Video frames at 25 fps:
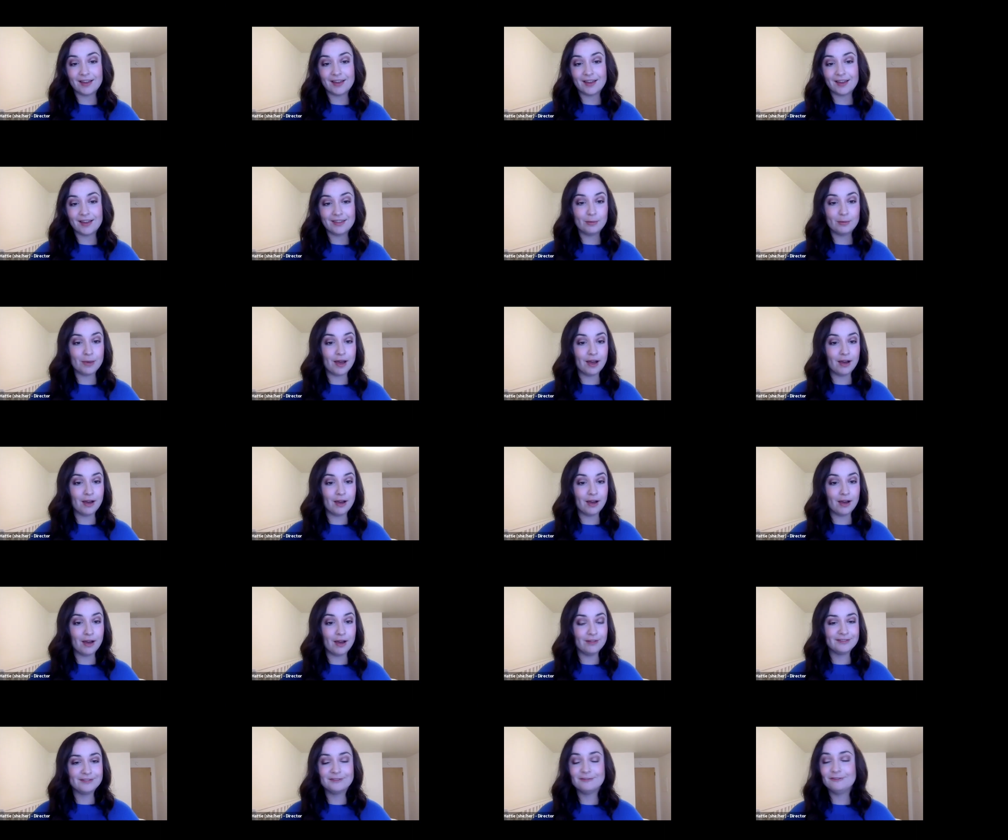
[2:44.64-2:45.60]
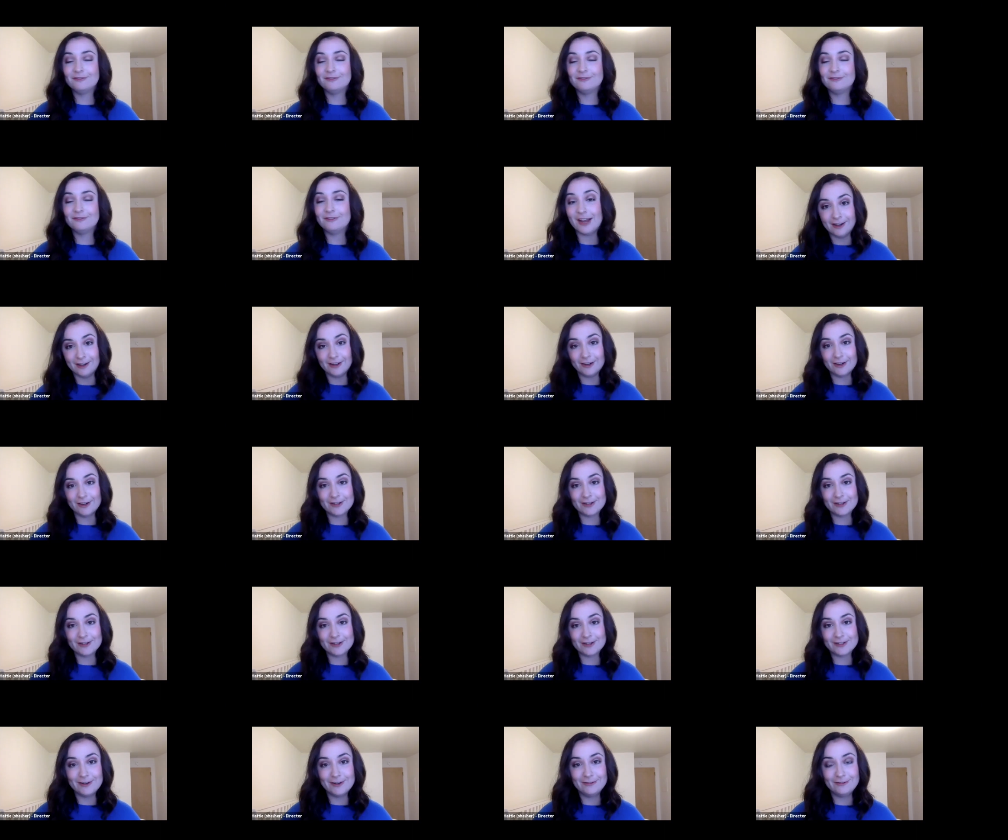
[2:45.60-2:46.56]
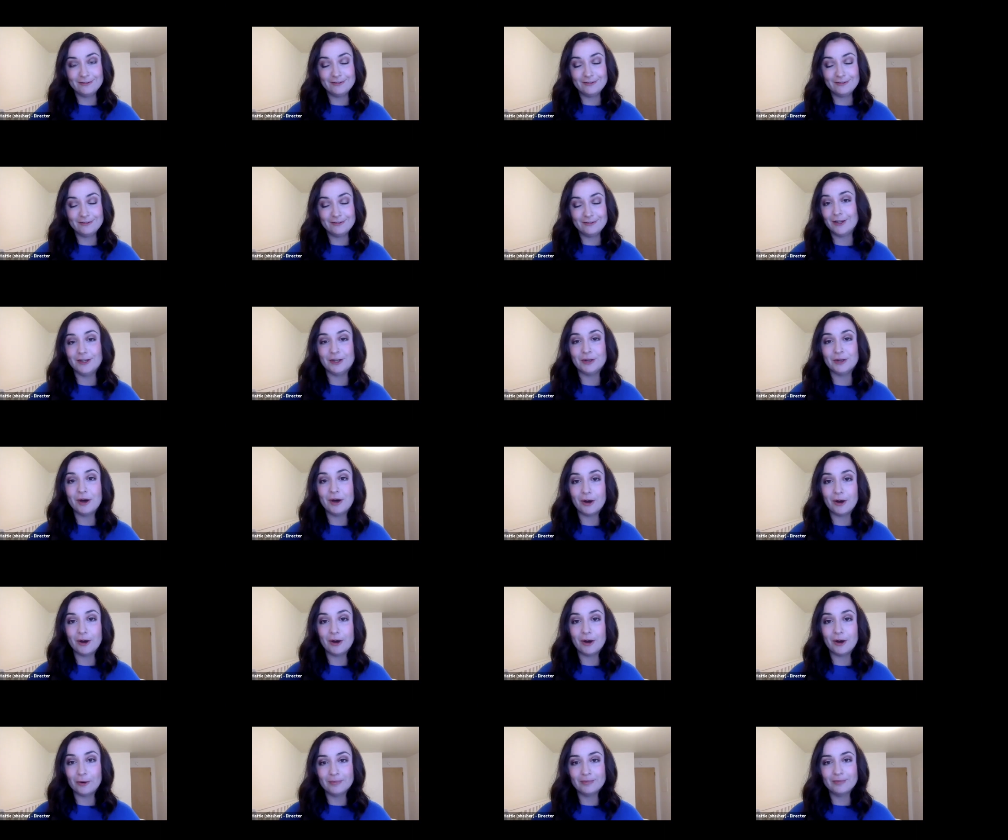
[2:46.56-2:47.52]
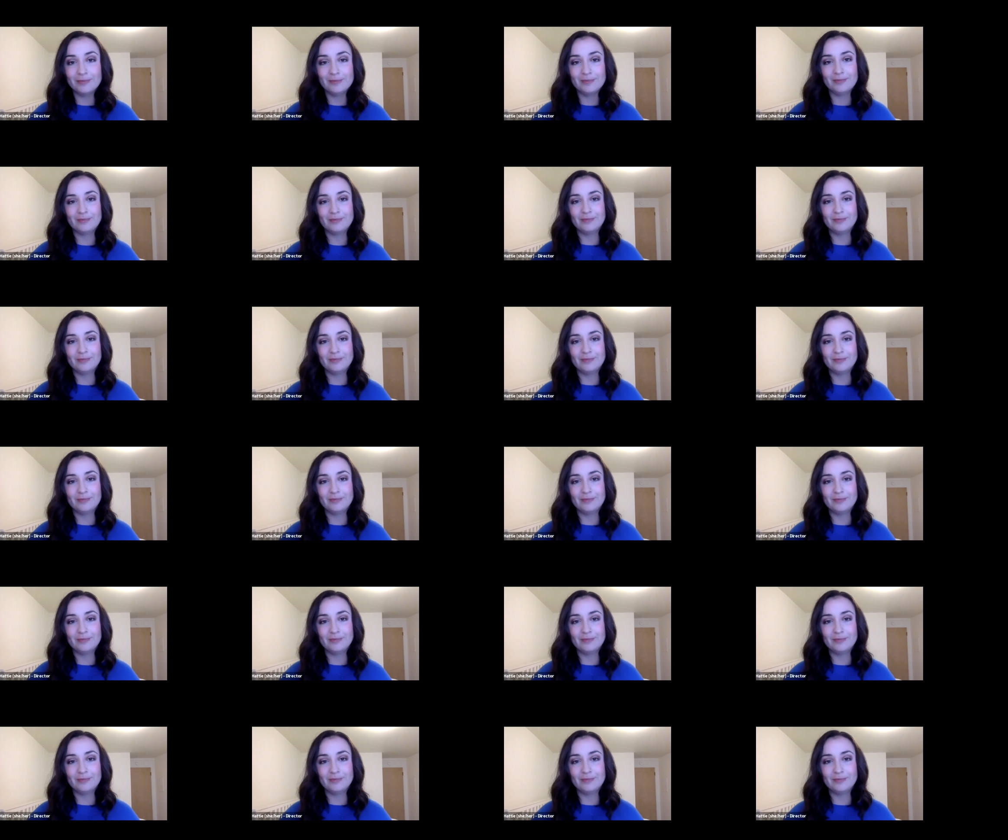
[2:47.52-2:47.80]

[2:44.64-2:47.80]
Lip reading: I think about finding yourself in a new home.